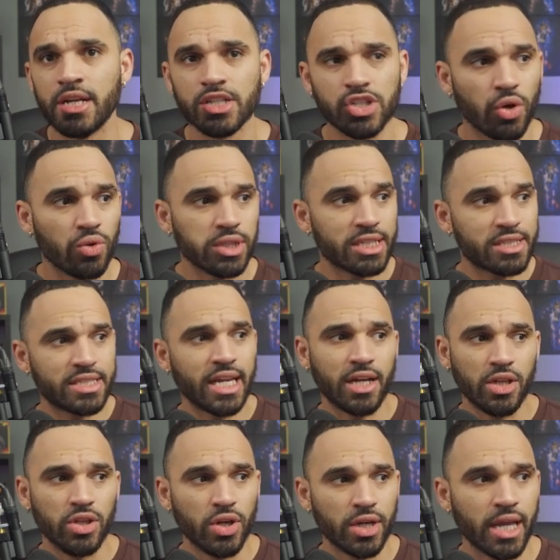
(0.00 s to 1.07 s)
So let's take a
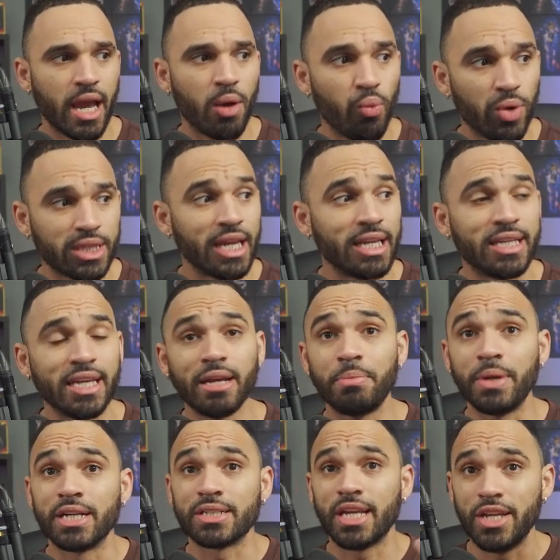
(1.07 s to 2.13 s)
look at what they did,
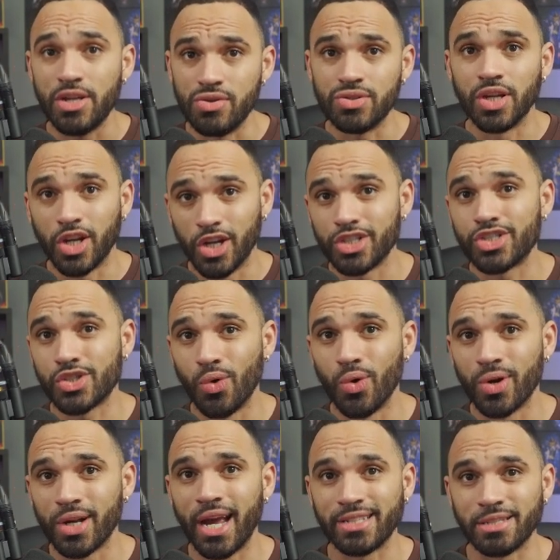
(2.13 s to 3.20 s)
because they used a good
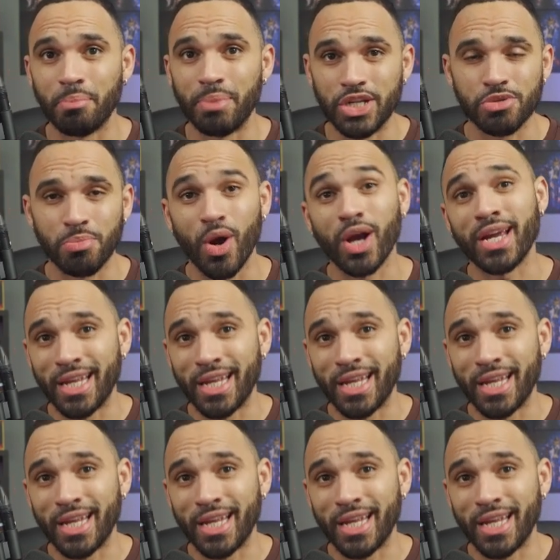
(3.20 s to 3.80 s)
sword as a benchmark,